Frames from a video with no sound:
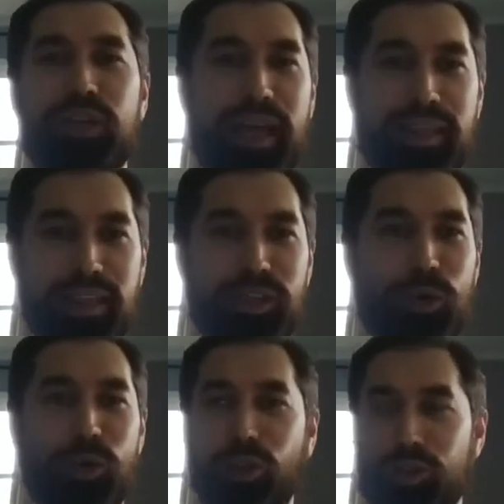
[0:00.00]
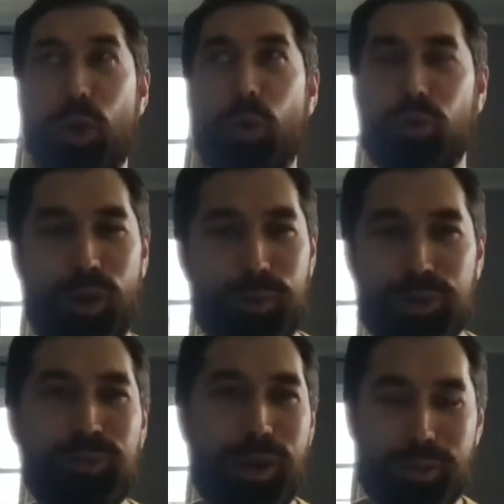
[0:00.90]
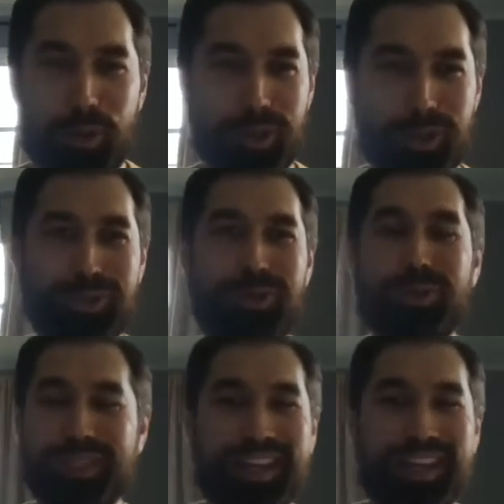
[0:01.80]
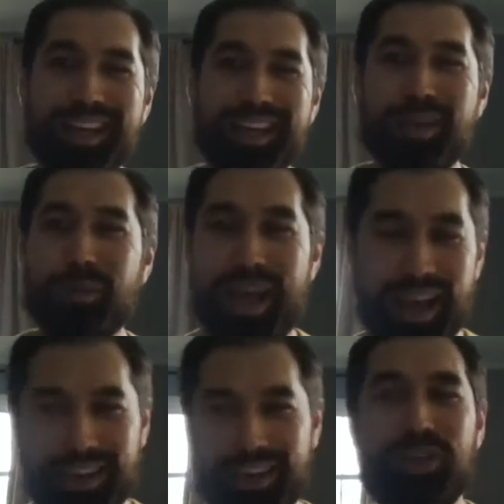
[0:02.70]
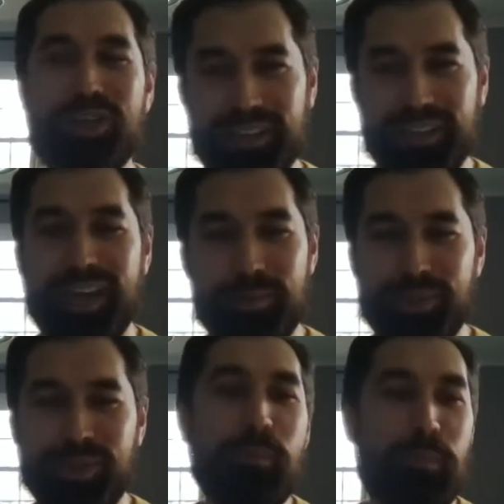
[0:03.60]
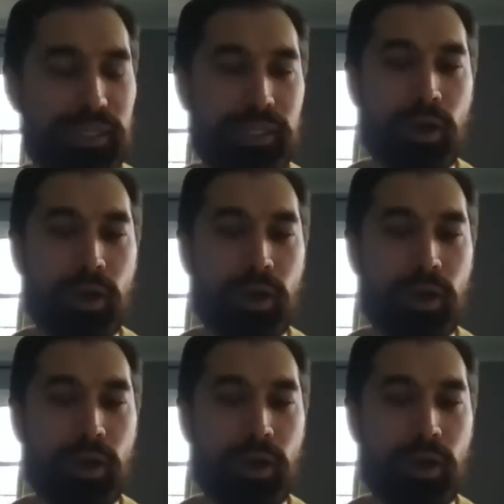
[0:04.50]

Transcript: I think no corruption is probably one of those goals that we're not going to achieve anytime soon, but